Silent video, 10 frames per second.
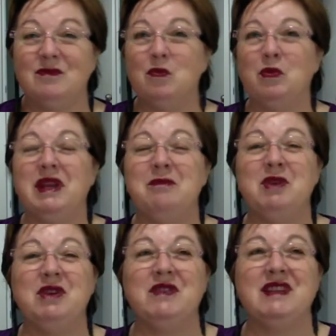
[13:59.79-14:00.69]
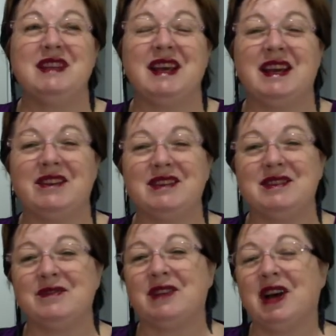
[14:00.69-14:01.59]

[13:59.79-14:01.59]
We move into areas of